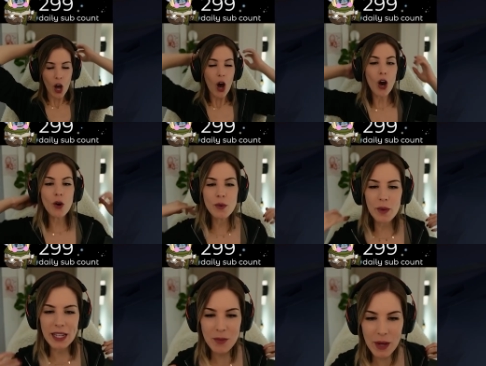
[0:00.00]
Oh,
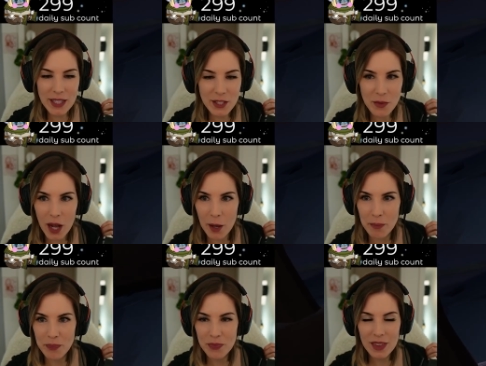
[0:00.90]
wait, it wakes you up!
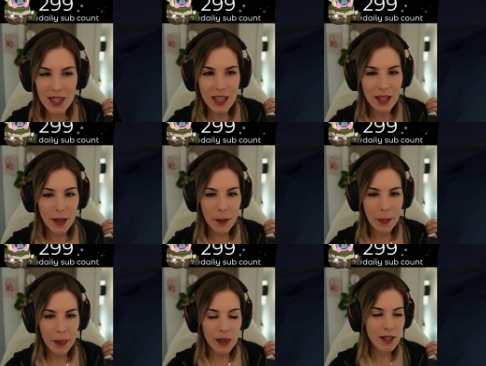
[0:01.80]

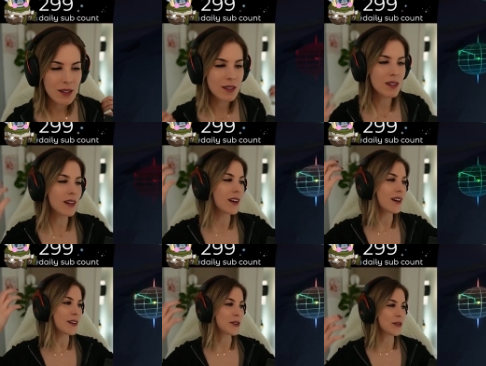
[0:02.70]

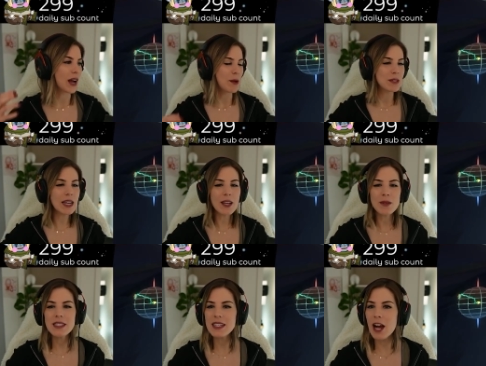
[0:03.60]
Oh crap. Did
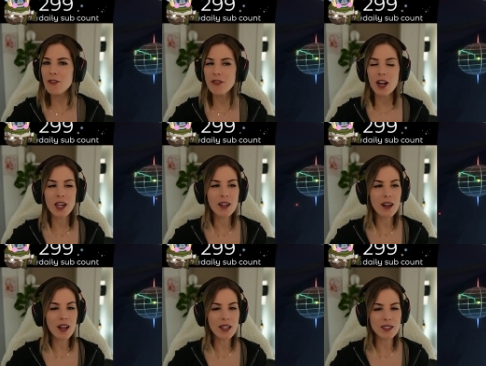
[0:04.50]
anyone see how far it
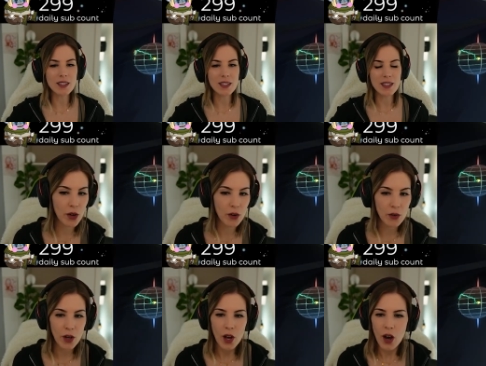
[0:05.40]
got? Oh,
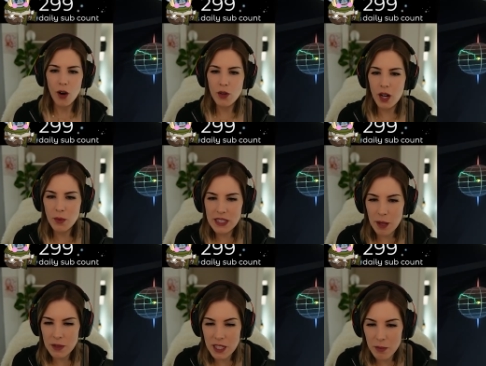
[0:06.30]
oh god, what's
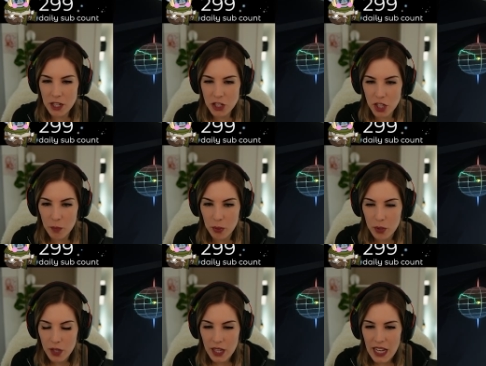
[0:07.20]
happening to my ship?
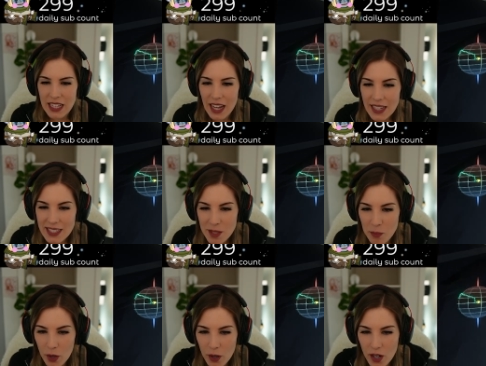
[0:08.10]
19
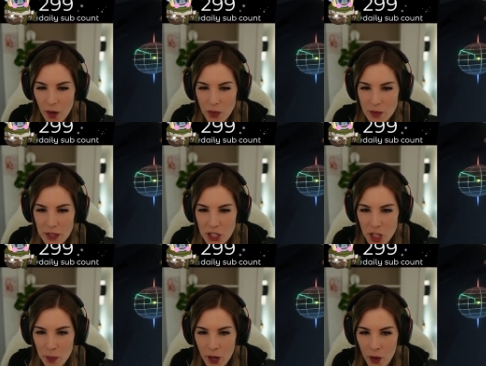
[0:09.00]
point- God, where's my
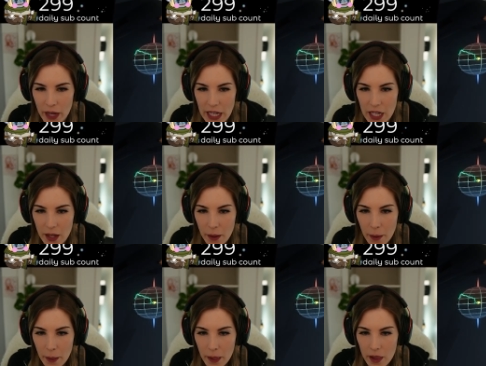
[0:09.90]
ship going?
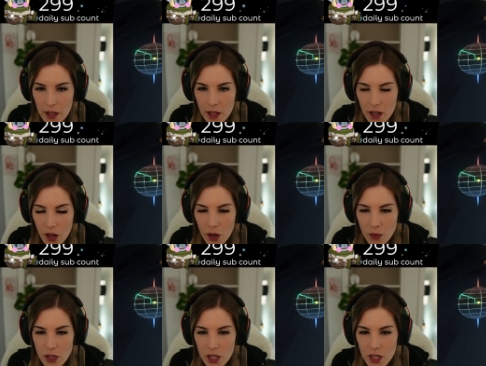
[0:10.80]
Oh,
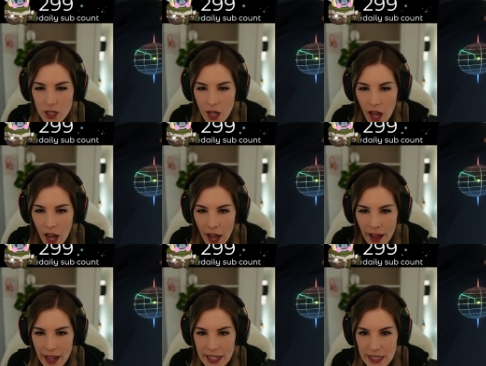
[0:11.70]

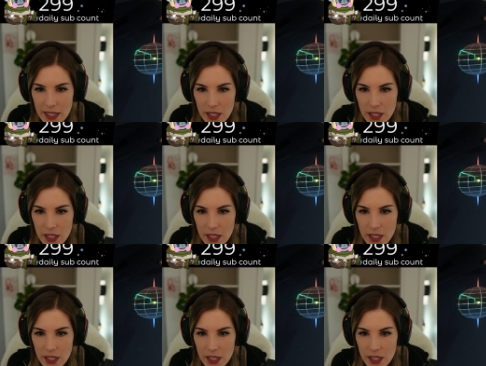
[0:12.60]
god!